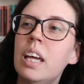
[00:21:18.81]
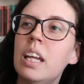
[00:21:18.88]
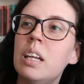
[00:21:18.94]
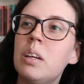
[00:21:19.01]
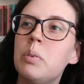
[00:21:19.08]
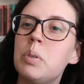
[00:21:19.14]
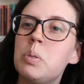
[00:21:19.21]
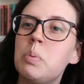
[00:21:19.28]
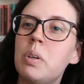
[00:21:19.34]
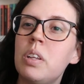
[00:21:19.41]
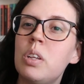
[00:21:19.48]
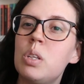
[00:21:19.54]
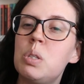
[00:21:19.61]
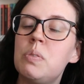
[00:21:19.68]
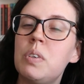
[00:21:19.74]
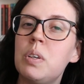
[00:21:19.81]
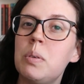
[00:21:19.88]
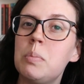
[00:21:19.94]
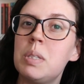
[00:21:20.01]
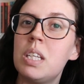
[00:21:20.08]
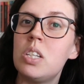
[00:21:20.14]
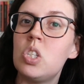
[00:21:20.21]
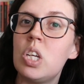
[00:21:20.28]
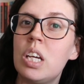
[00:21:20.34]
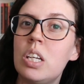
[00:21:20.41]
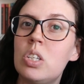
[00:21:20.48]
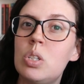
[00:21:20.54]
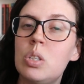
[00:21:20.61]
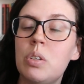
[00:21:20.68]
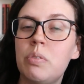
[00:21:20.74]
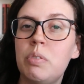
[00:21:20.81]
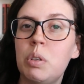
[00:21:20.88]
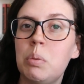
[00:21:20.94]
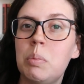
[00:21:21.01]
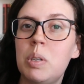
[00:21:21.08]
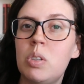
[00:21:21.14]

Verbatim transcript: and it was one of those films that changed the film